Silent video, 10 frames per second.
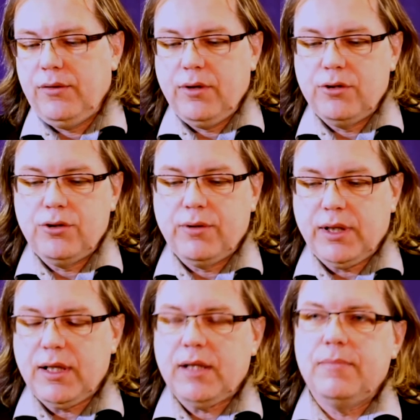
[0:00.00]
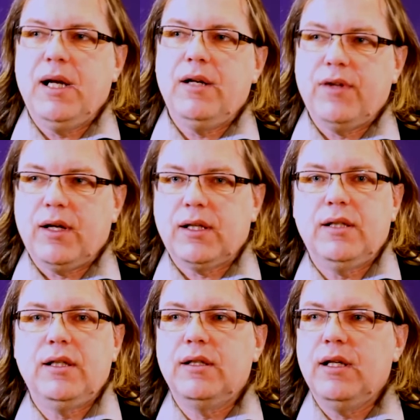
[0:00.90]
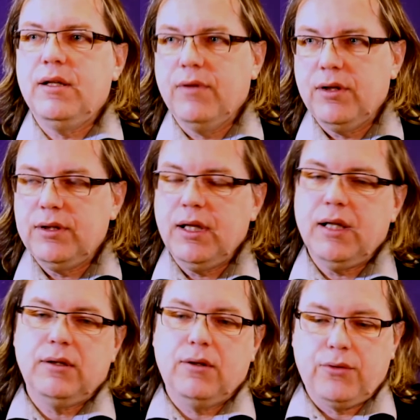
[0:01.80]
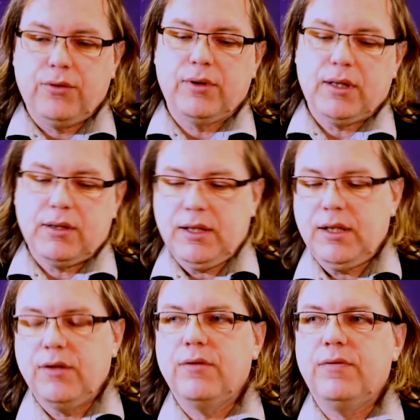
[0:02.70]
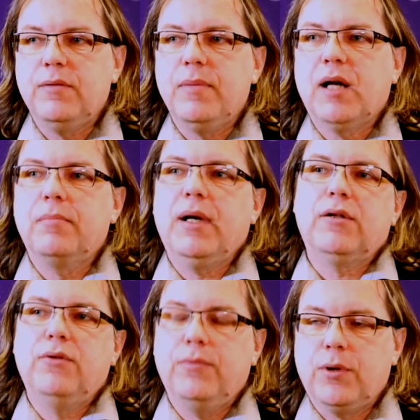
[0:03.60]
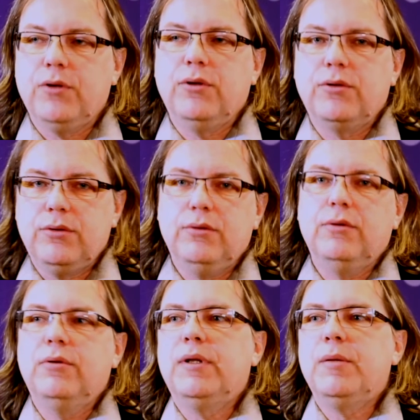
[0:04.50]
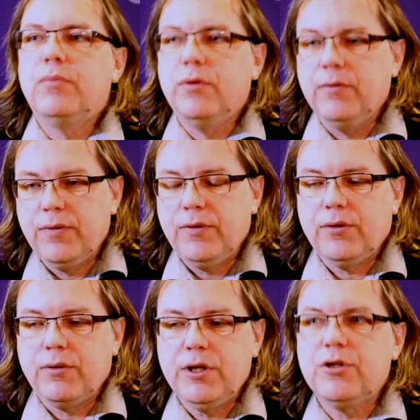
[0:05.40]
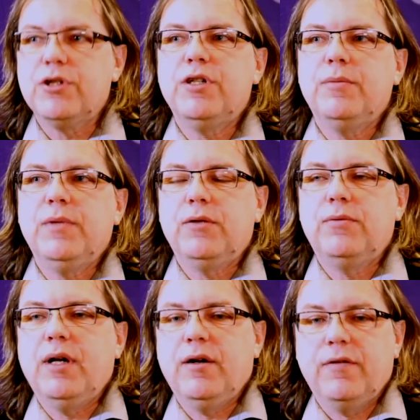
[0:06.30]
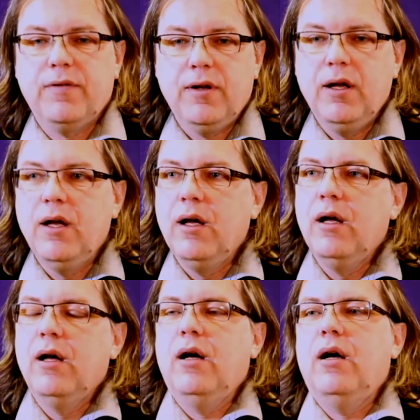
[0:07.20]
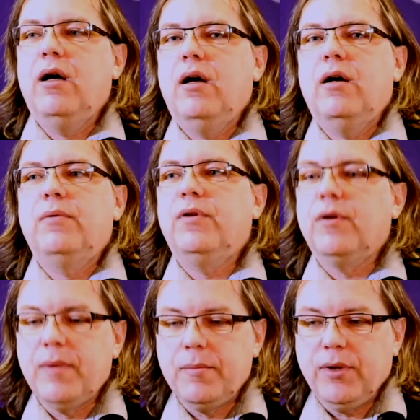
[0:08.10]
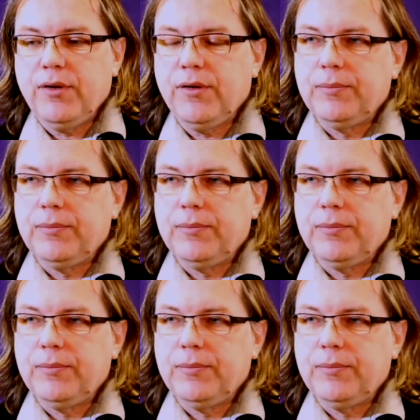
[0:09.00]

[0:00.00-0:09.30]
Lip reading: So ensuring that mails are getting delivered and also getting the feedback back to product to improve the relationship that we have with our members.